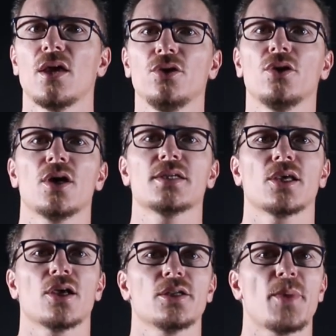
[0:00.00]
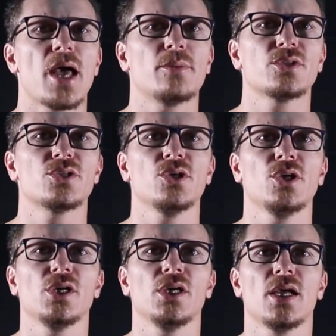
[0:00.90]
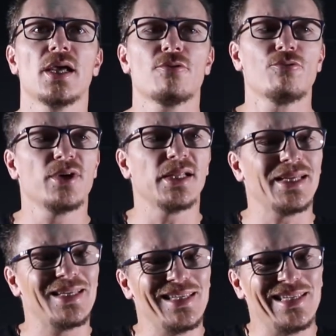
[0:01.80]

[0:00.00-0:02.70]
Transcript: You guys are going to be able to really